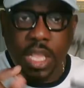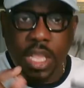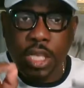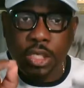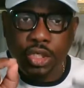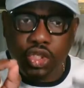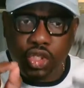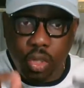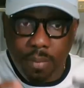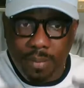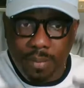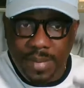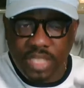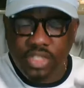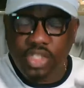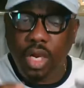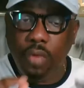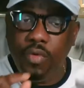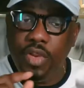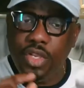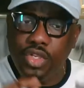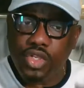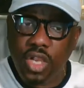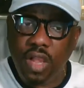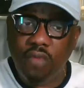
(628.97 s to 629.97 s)
So
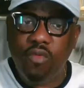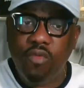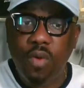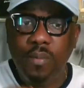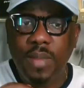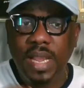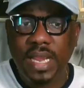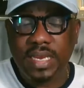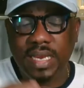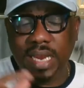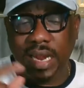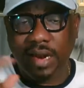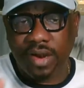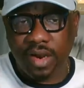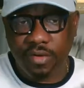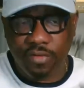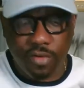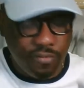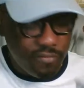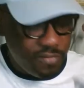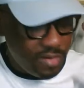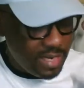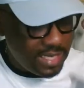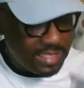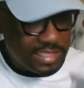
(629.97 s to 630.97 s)
majority of women that are
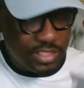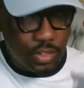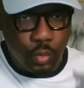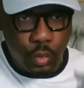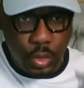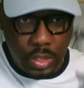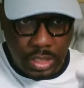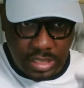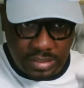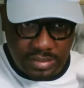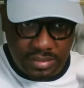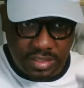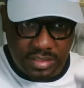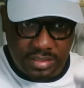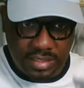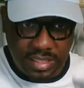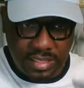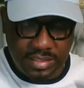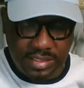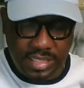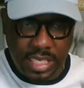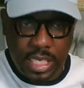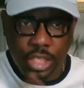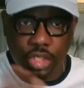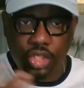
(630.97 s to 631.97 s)
ovulating will notice
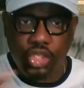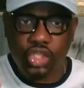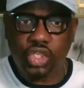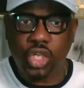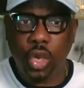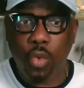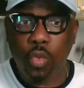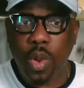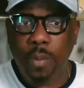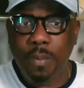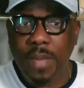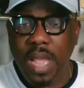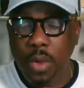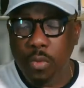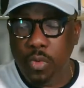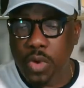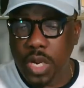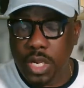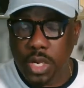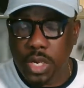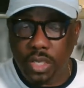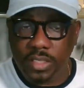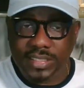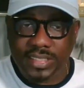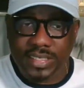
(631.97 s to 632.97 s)
this. Some women will
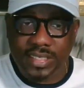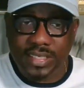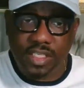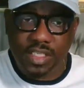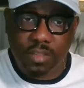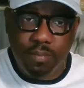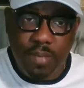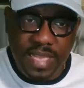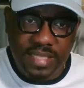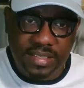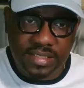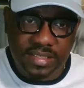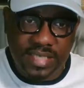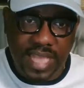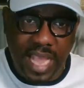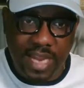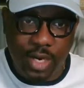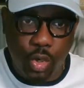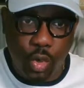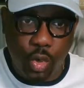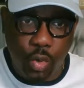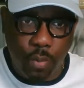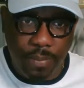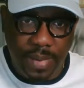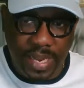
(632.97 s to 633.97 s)
notice
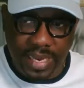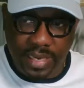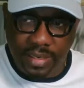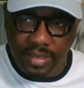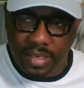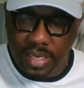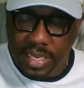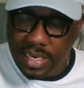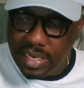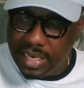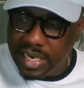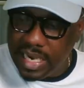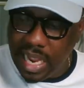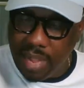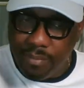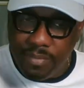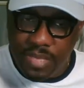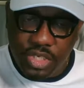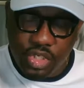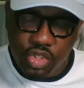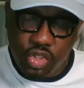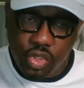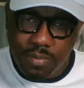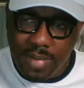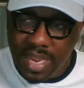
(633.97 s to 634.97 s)
mid-cycle pain. That
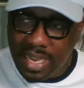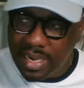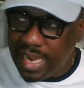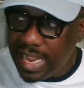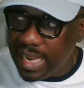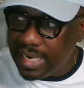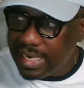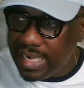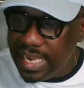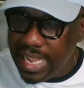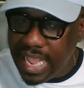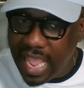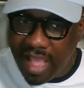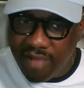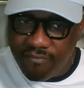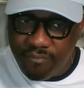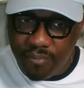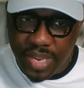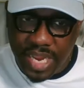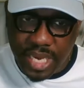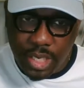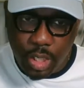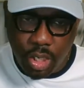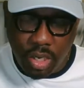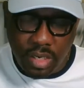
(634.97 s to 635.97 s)
means you might likely have
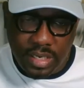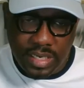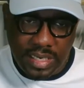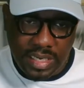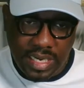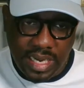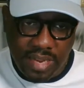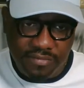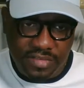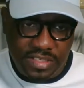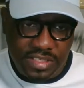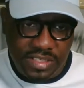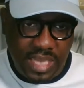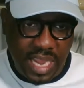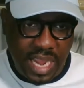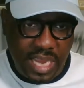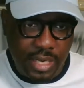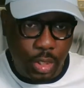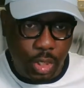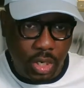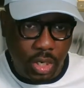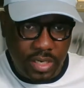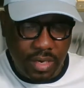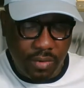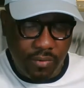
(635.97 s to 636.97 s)
pain on the left side
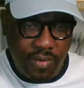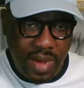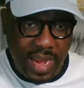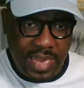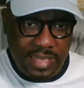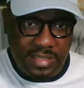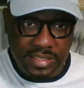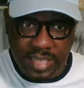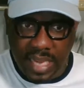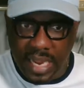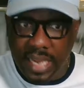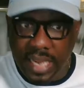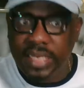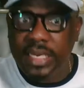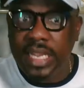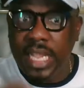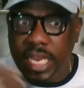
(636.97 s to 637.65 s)
or the right side,